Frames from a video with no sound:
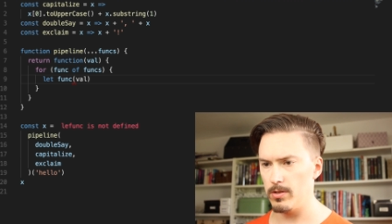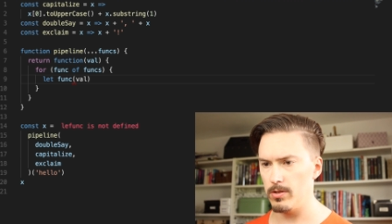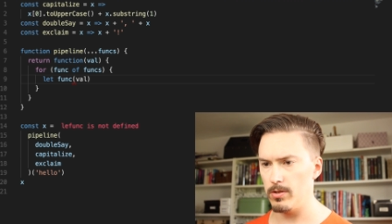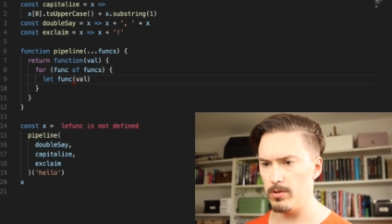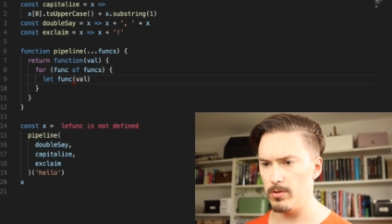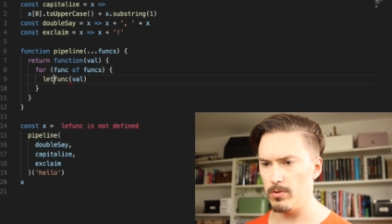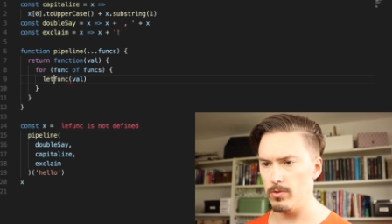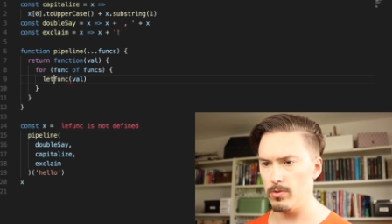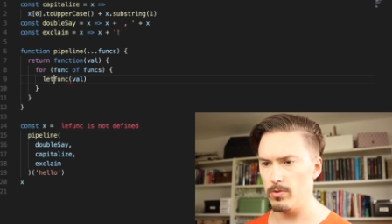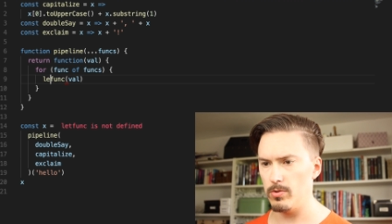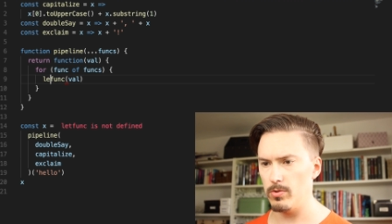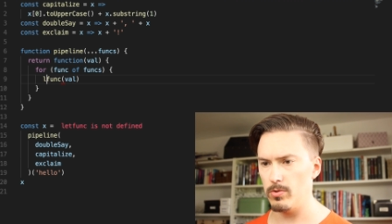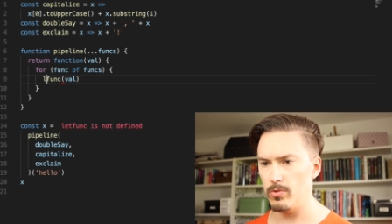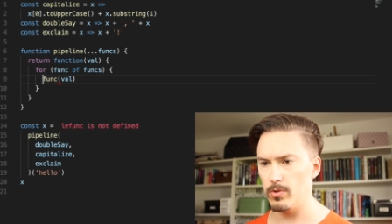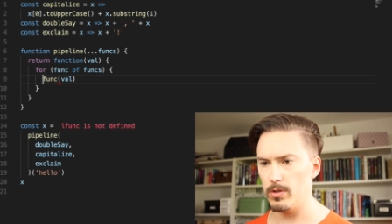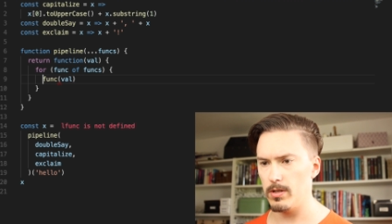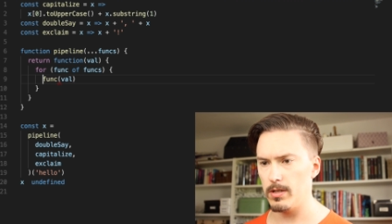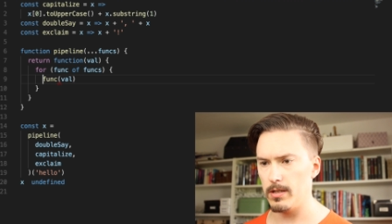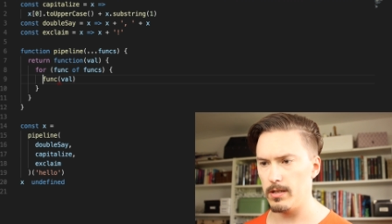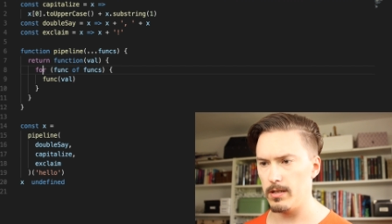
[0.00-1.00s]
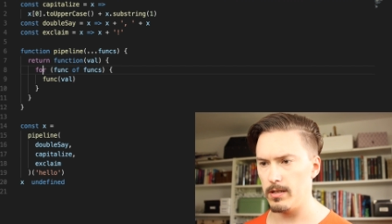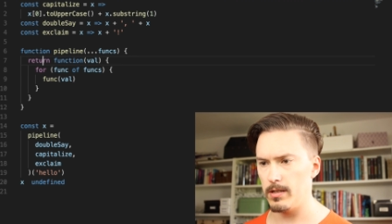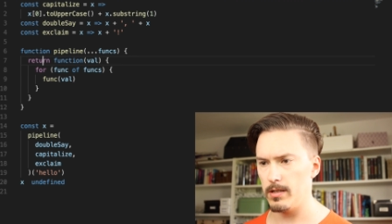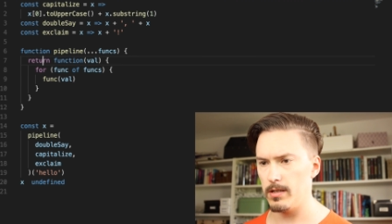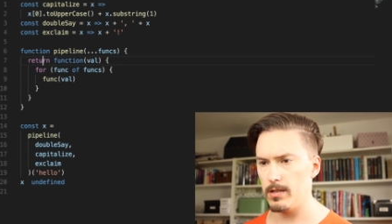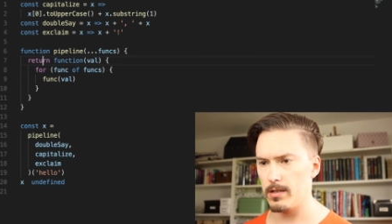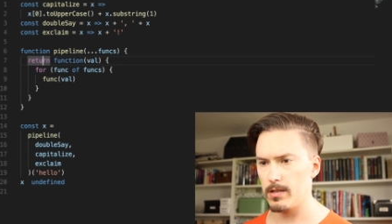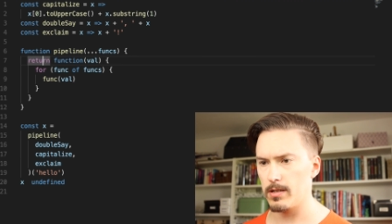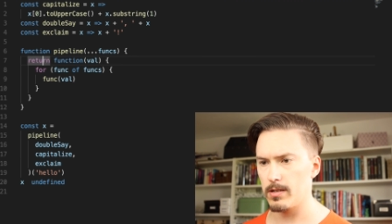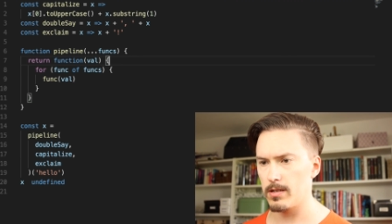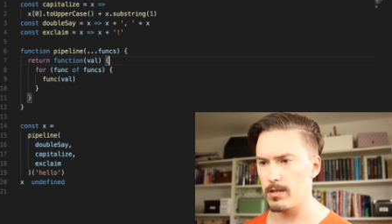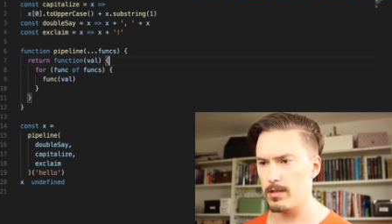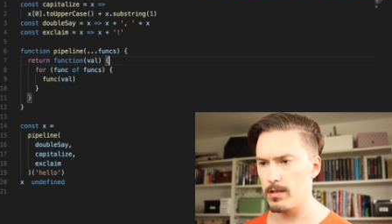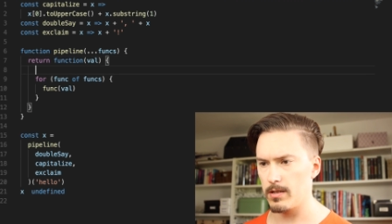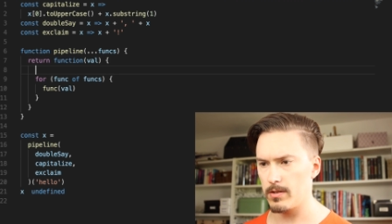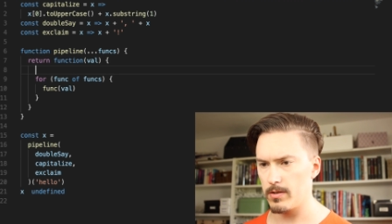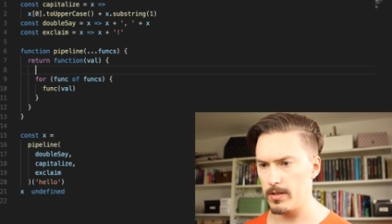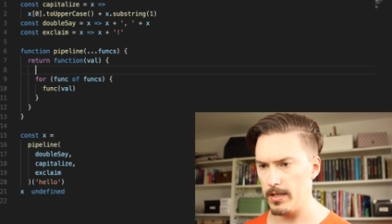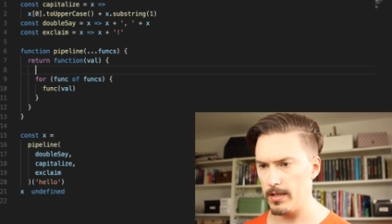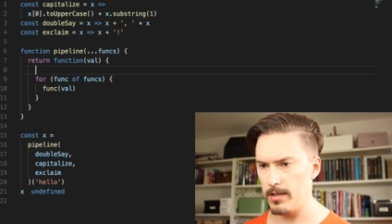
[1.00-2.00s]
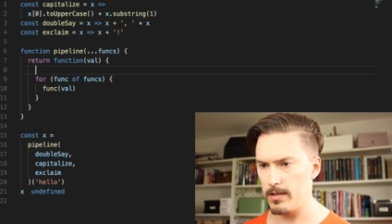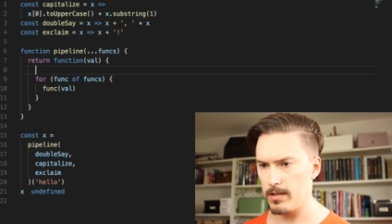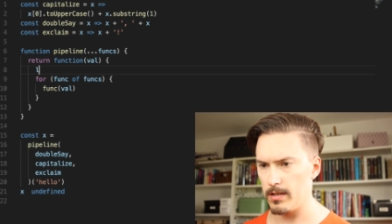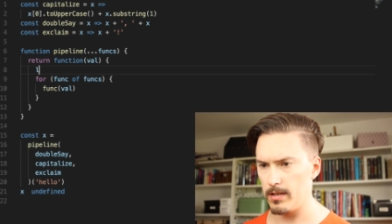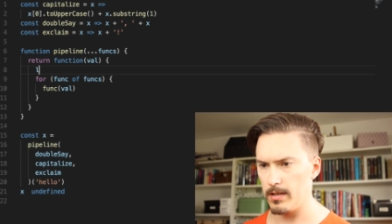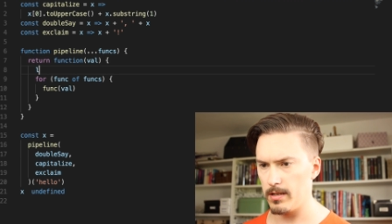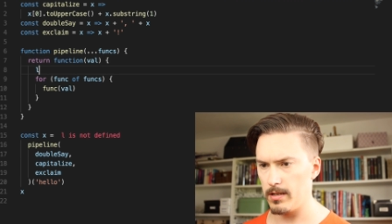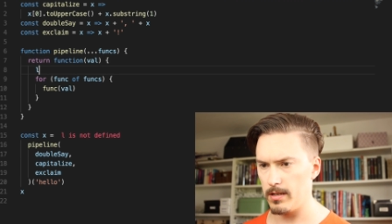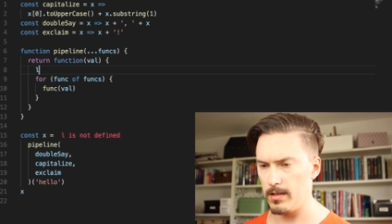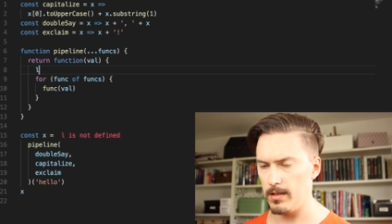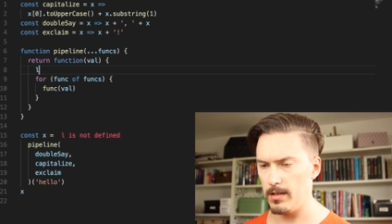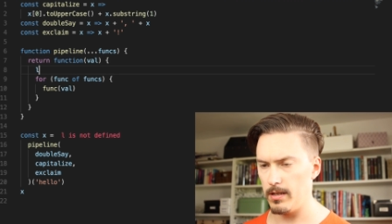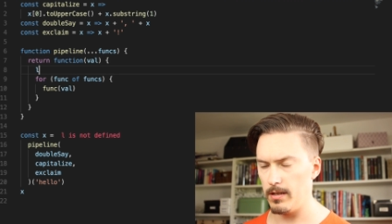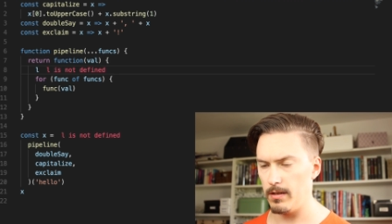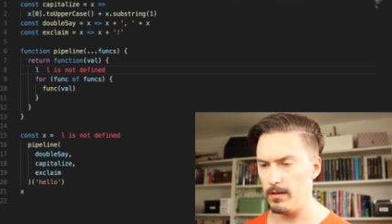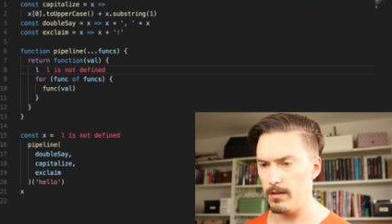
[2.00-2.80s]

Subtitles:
do create a